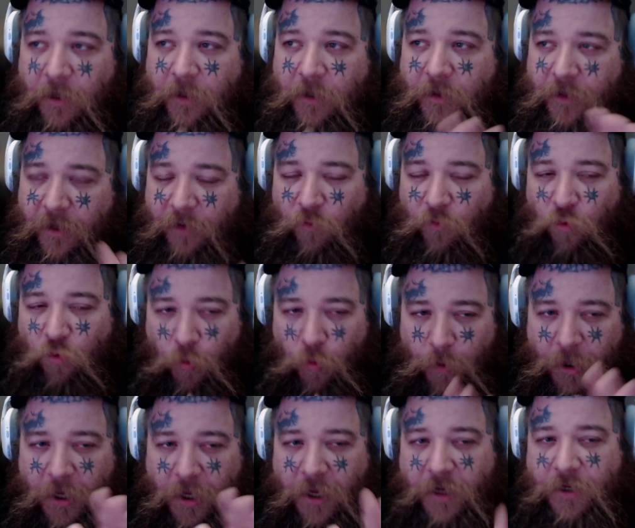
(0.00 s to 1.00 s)
They
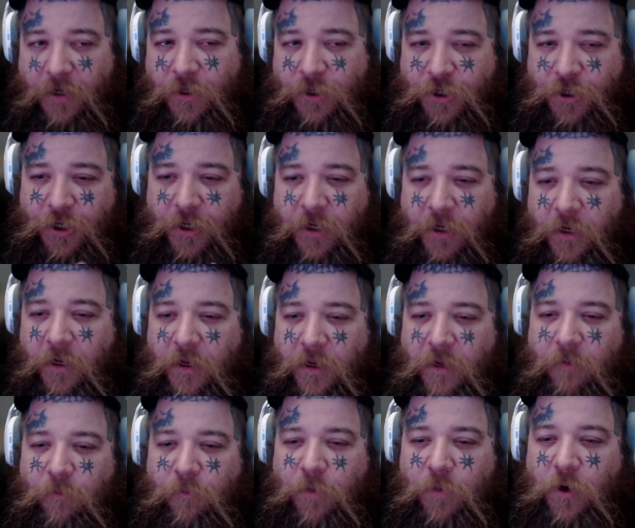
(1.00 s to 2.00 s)
rumiate and shit.
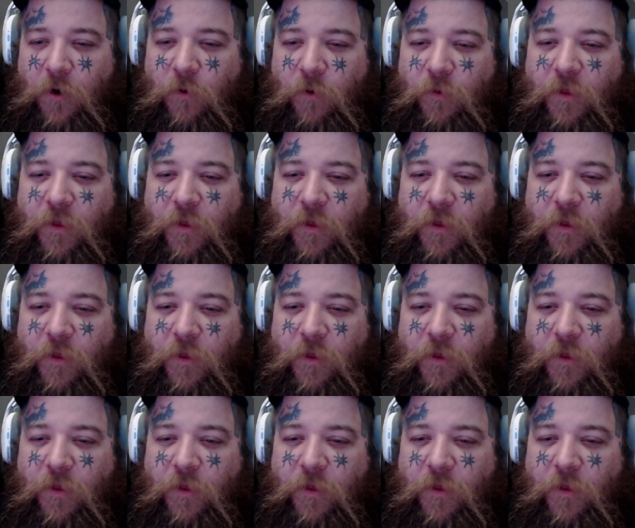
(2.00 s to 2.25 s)
Bro,